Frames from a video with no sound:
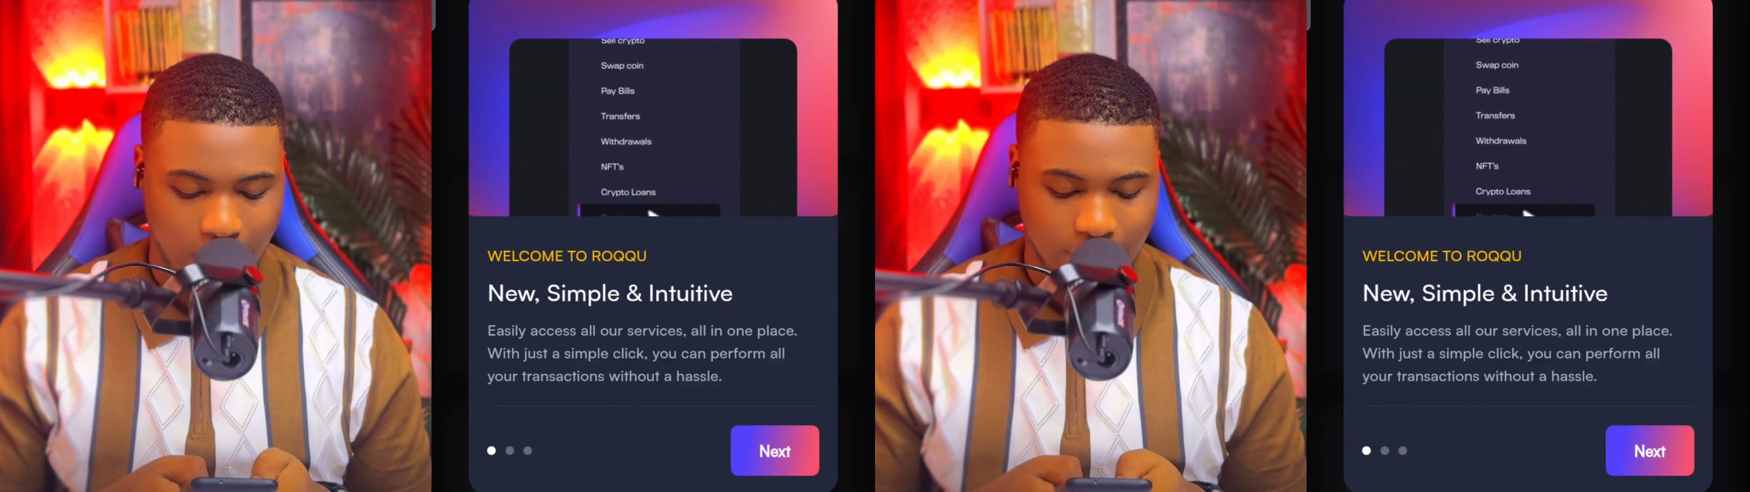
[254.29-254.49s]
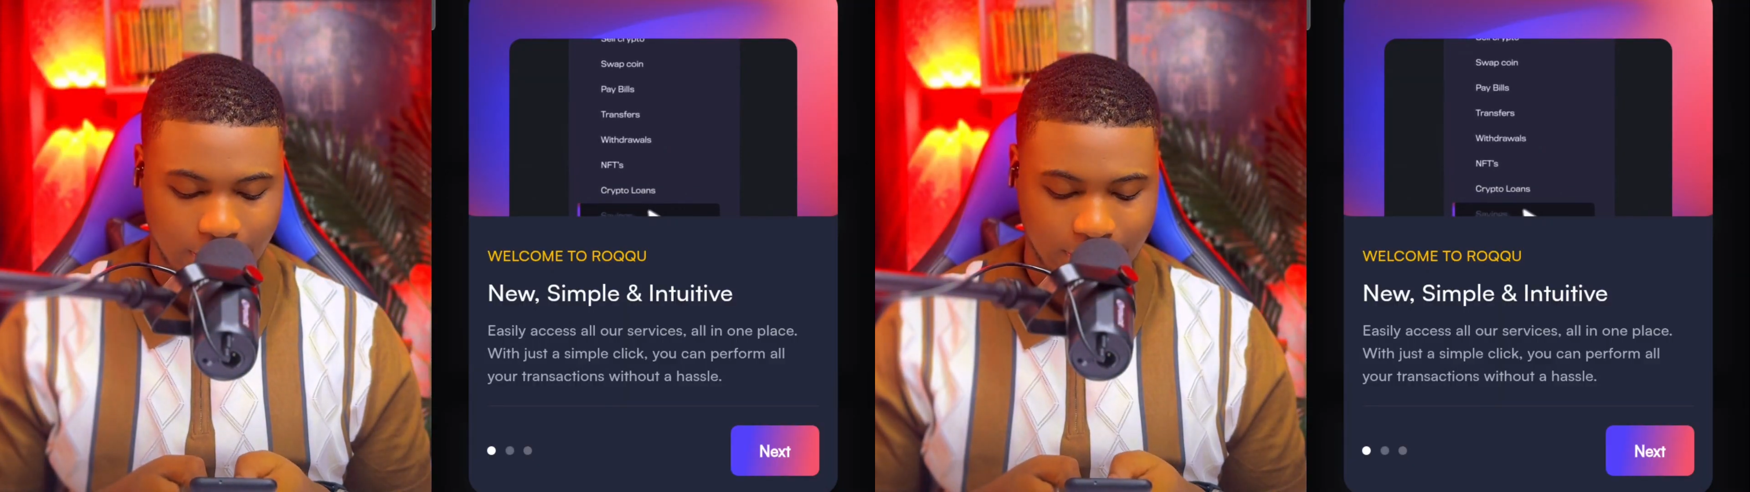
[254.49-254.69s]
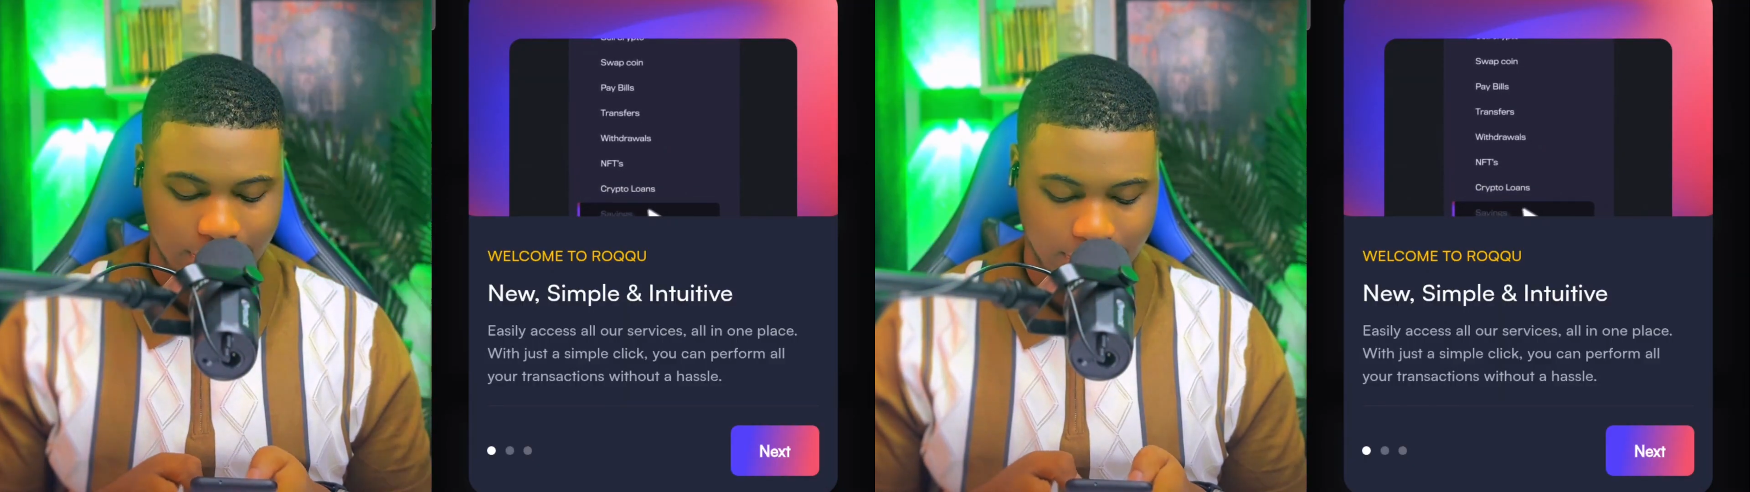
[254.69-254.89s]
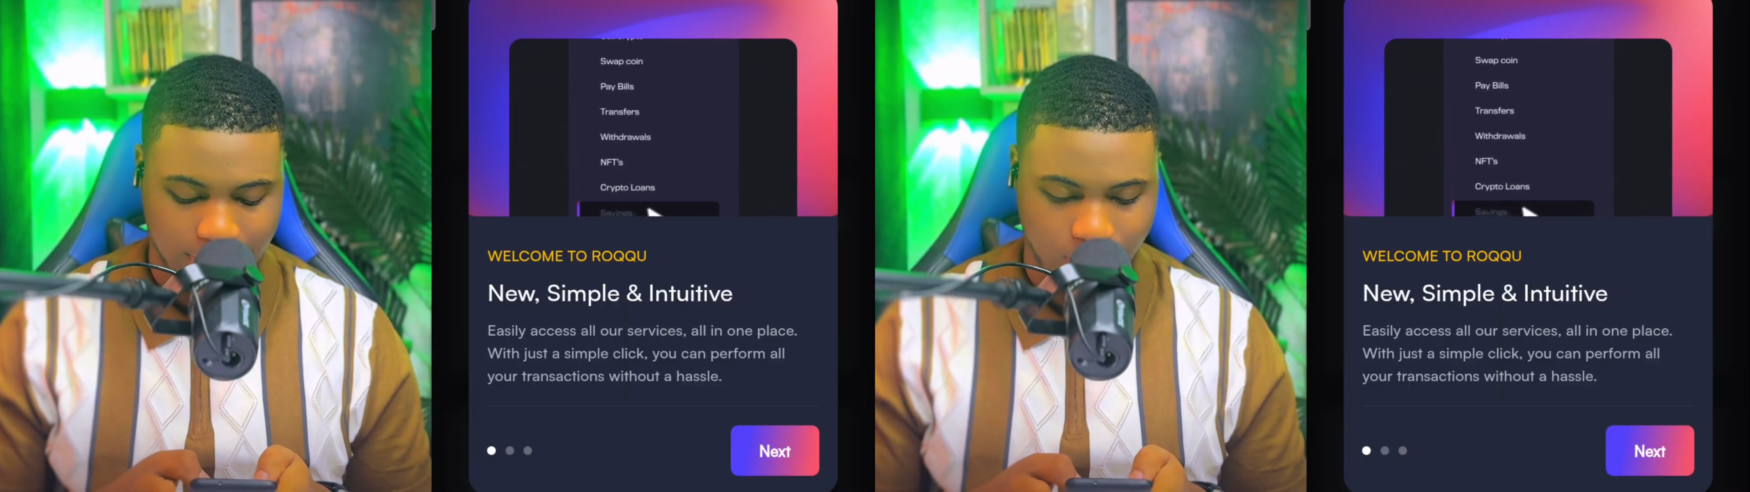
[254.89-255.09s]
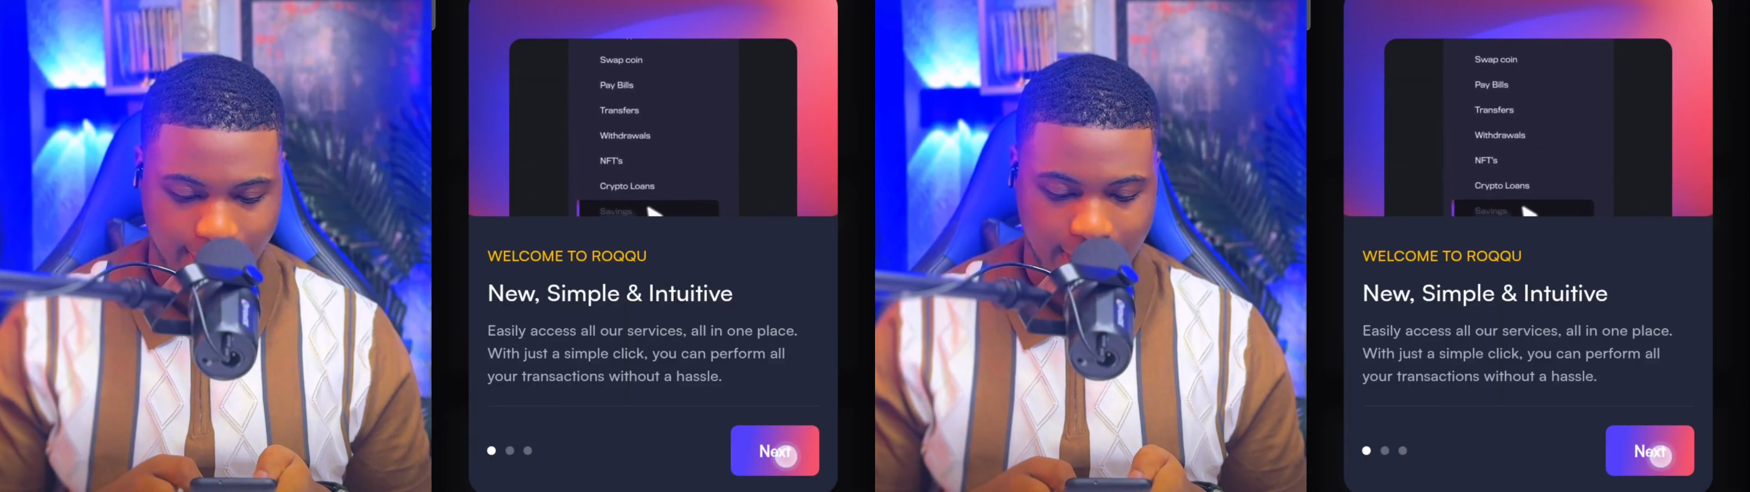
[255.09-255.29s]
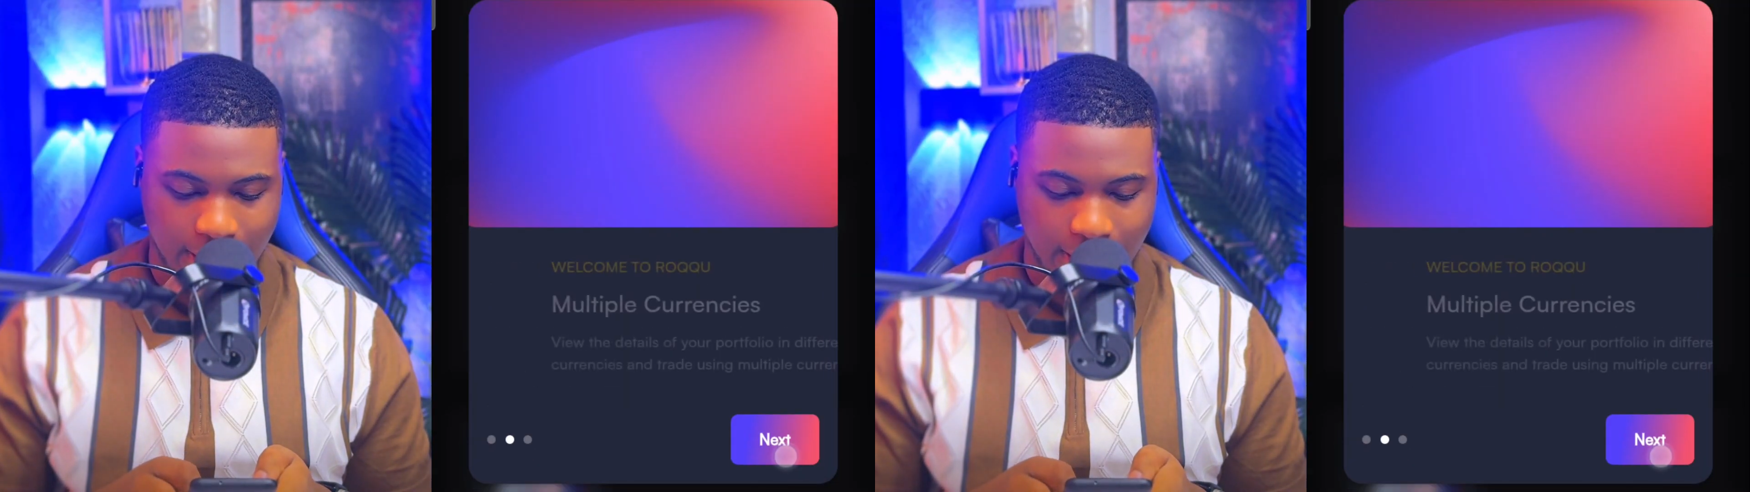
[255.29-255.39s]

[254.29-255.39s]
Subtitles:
and this is it right here.